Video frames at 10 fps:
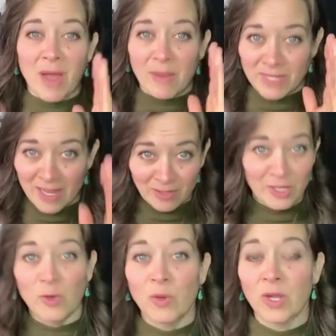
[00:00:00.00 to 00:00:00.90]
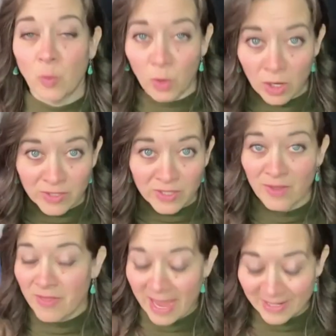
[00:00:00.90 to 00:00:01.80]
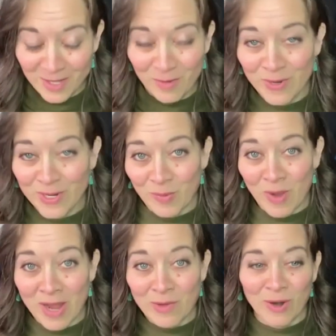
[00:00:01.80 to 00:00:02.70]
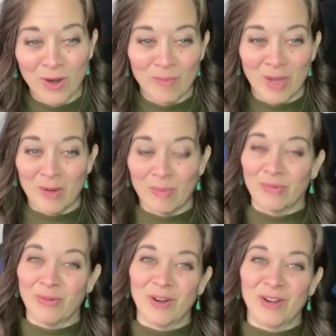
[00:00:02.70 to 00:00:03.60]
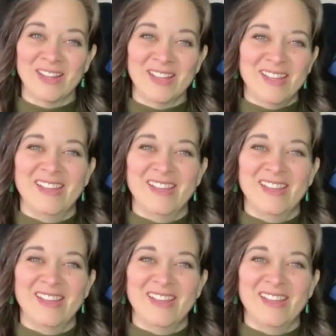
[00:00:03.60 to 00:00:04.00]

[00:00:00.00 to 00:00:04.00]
I'm telling you, it works. That's the reason why you've heard about it before.